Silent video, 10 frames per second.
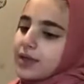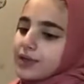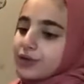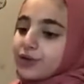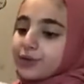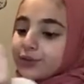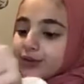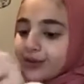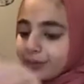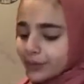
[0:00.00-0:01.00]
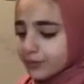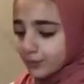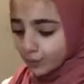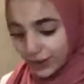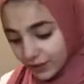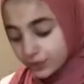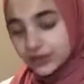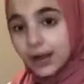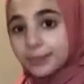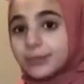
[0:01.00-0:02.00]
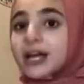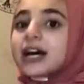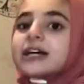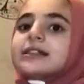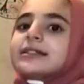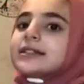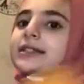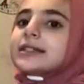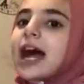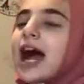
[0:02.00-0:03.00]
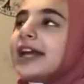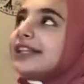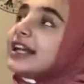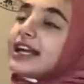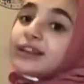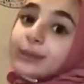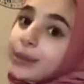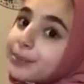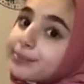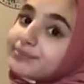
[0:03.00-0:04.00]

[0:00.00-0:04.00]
They're really wrinkled up because I didn't hang them up.